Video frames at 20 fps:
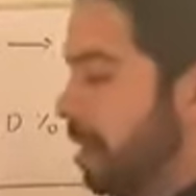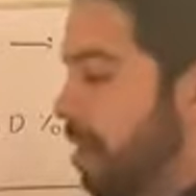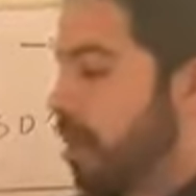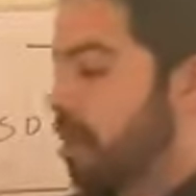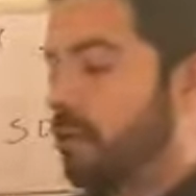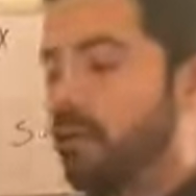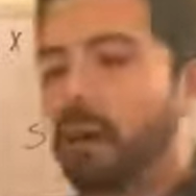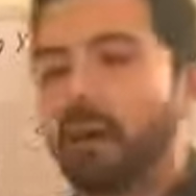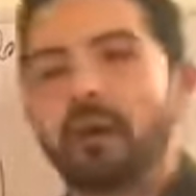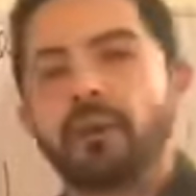
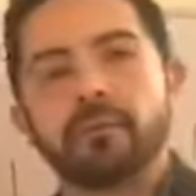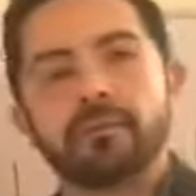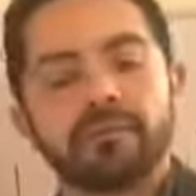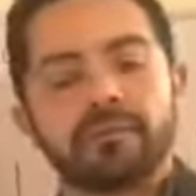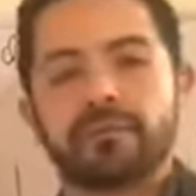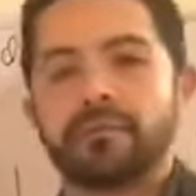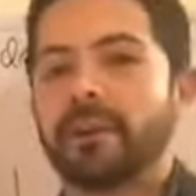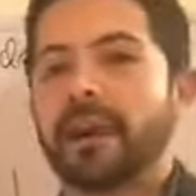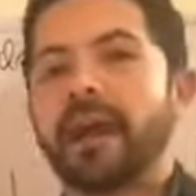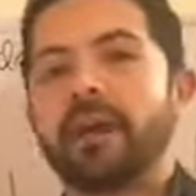go on
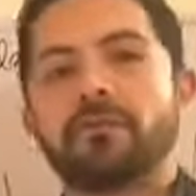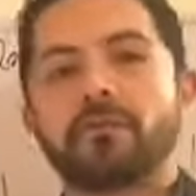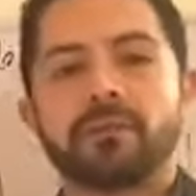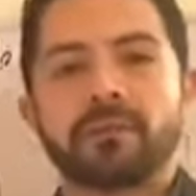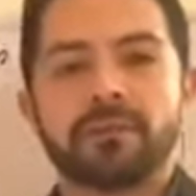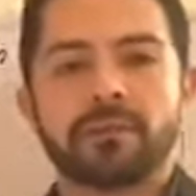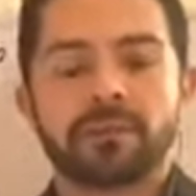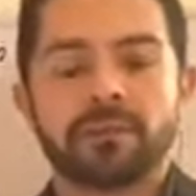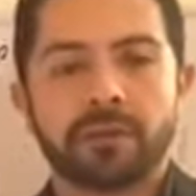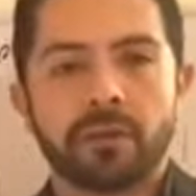for
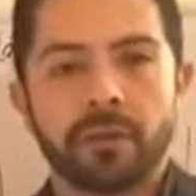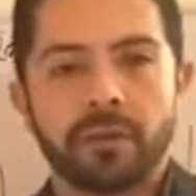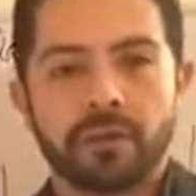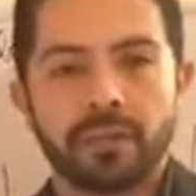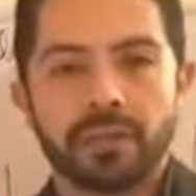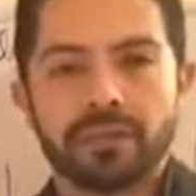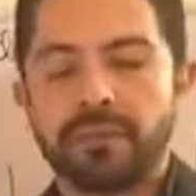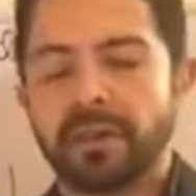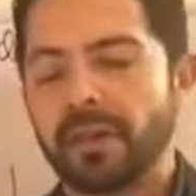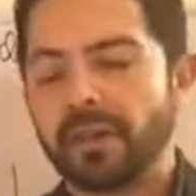hours on
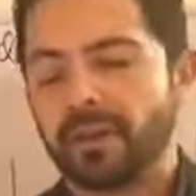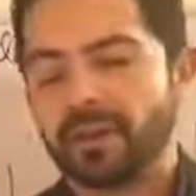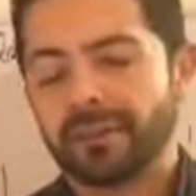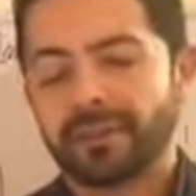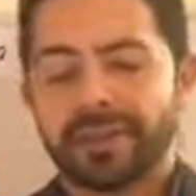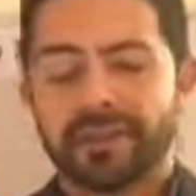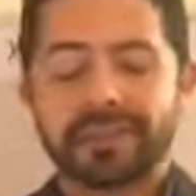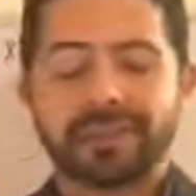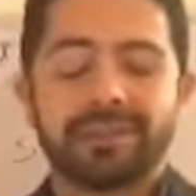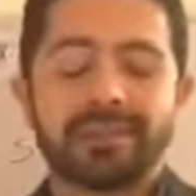this video, and
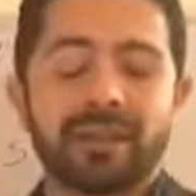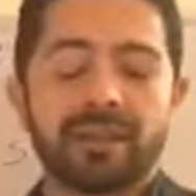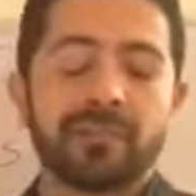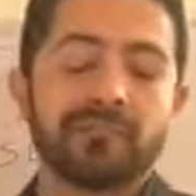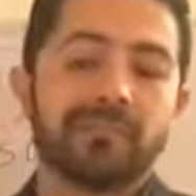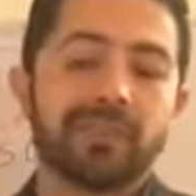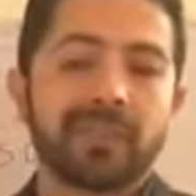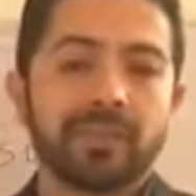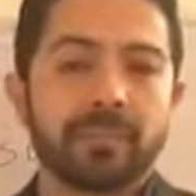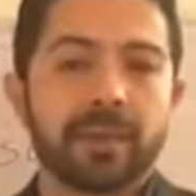that's not
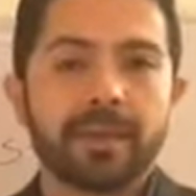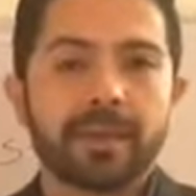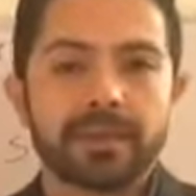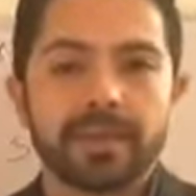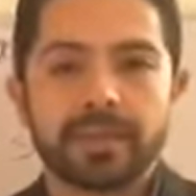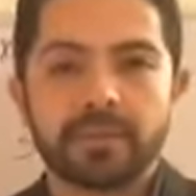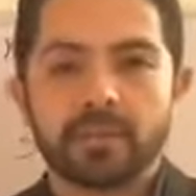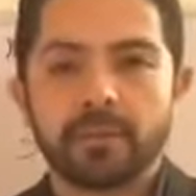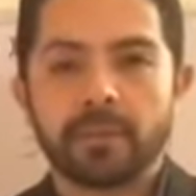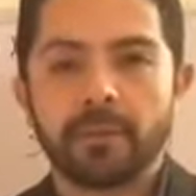really my
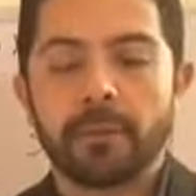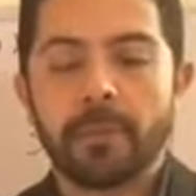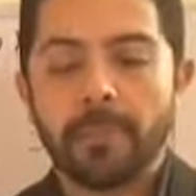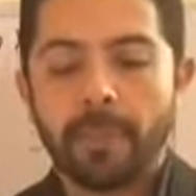intention.